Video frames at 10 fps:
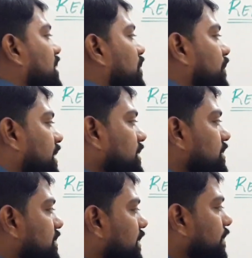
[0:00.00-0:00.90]

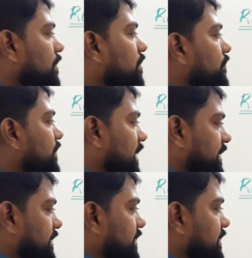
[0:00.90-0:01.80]
When the ray of
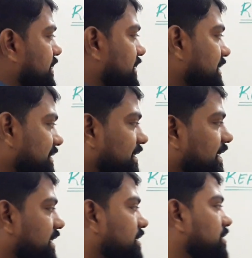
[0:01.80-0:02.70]
light
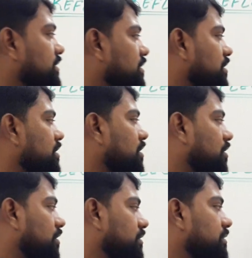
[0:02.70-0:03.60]
incident
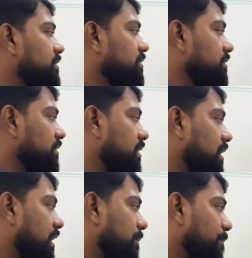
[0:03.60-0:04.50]
on
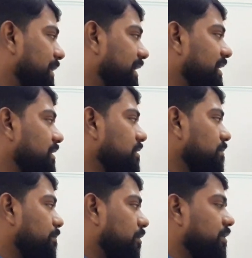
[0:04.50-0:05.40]
a
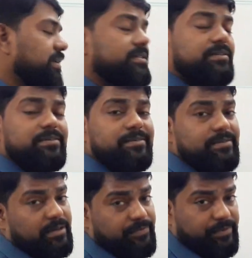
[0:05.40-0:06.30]
plain polished
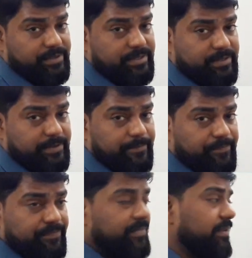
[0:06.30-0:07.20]
surface,
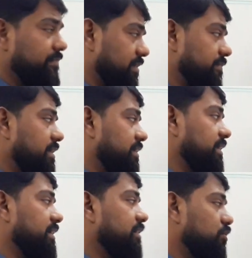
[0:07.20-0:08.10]
which we are
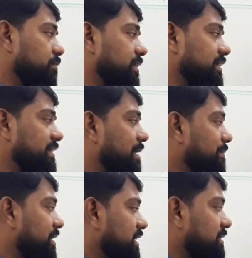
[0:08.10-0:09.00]
taking it to be as
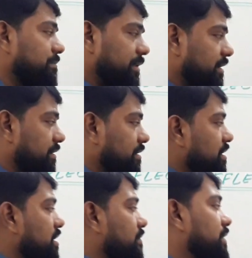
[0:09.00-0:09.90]
example as mirror,
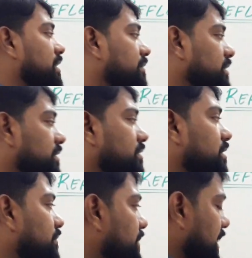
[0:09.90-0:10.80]
whenever the ray
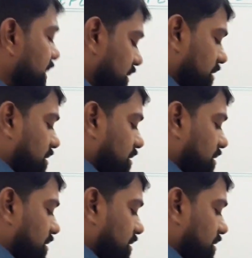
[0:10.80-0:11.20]
of light